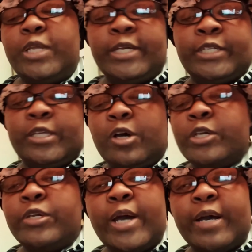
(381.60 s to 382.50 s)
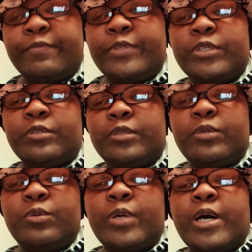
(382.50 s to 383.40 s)
That's all you have to
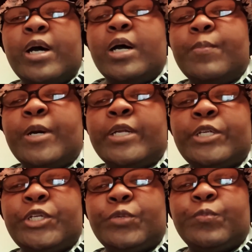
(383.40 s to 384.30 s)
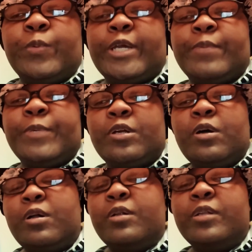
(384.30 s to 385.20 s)
do. I bought a new baby
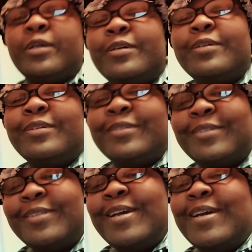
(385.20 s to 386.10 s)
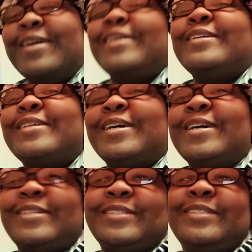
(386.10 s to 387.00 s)
doll.
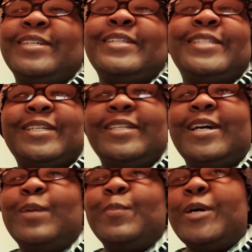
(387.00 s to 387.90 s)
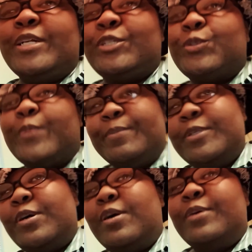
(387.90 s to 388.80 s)
Yes, I did. I bought a new
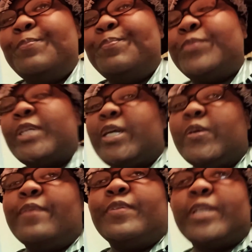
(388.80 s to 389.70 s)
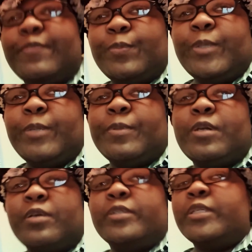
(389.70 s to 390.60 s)
baby doll. Now I have 11 baby
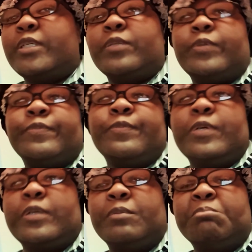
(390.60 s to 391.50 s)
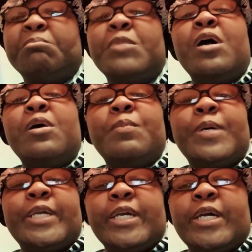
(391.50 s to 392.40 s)
dolls. I'm not gonna fuck.
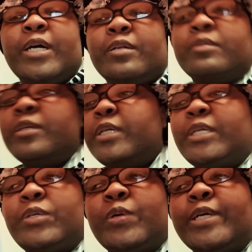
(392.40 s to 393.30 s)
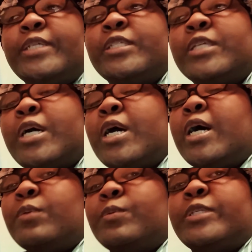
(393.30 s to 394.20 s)
But yeah, anyways,
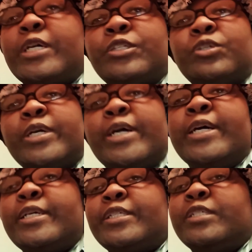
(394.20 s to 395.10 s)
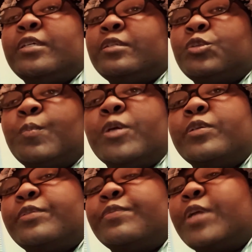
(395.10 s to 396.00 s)
I will talk to you guys
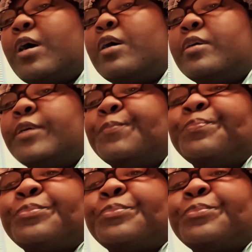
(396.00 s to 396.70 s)
tomorrow's vlog.